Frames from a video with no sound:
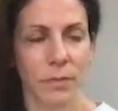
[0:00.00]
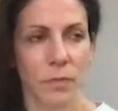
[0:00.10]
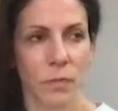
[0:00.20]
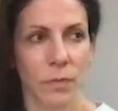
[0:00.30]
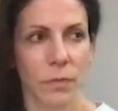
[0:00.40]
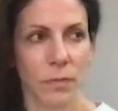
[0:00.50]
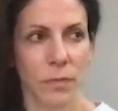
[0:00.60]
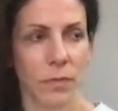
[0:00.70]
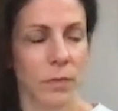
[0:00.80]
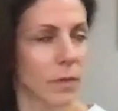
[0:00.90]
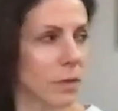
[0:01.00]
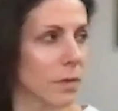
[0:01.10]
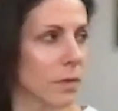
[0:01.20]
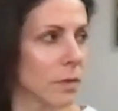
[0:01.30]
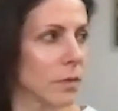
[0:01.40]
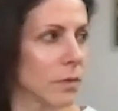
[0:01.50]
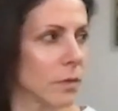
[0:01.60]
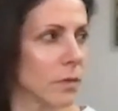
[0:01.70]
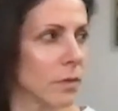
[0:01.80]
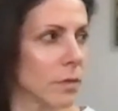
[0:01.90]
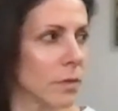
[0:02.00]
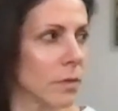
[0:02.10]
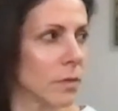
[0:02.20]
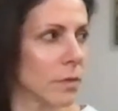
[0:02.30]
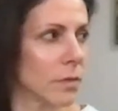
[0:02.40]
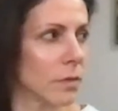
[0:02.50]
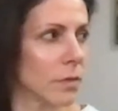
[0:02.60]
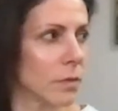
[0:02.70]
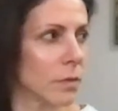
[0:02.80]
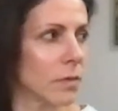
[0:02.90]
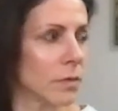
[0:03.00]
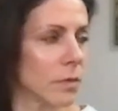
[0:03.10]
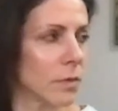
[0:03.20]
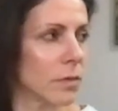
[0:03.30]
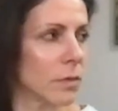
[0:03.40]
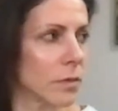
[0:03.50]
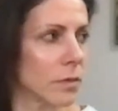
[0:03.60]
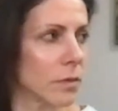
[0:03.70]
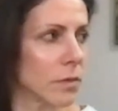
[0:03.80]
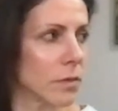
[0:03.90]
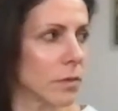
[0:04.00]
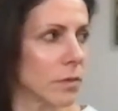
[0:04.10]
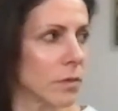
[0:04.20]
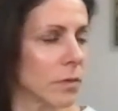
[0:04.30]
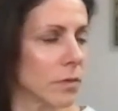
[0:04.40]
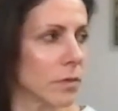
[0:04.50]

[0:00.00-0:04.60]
The person shown says nothing.